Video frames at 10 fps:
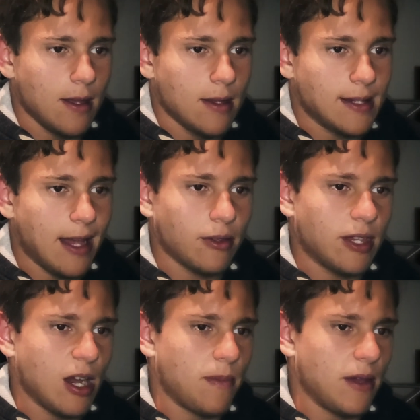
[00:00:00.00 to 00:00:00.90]

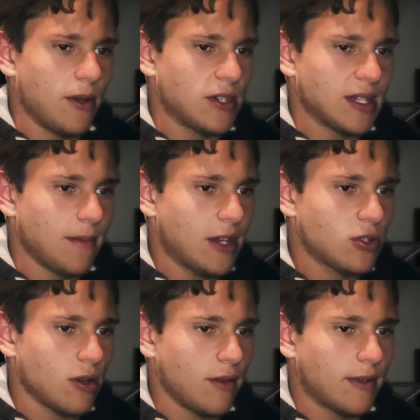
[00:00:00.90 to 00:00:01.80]
Psychotherapy, which is a
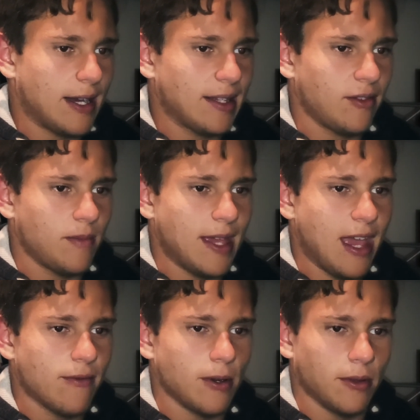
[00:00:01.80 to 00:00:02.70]
mixture of cognitive
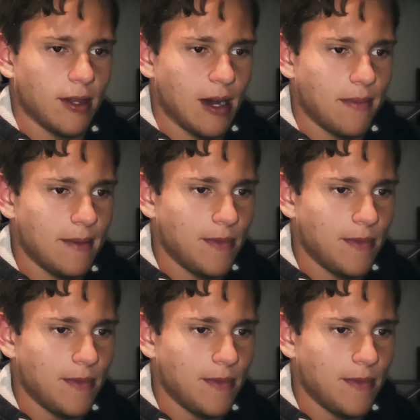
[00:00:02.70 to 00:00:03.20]
behavioral therapy,